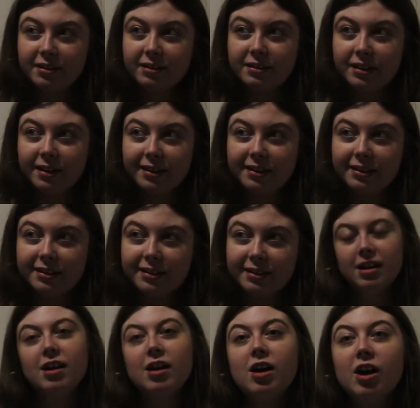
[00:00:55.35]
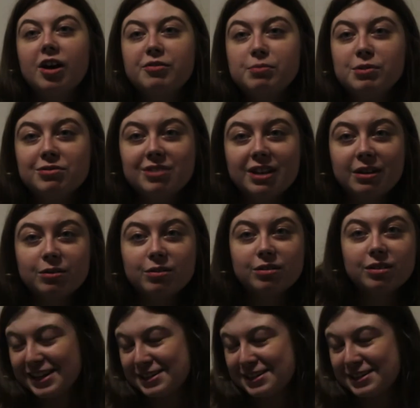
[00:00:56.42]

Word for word: yeah, I've moved out.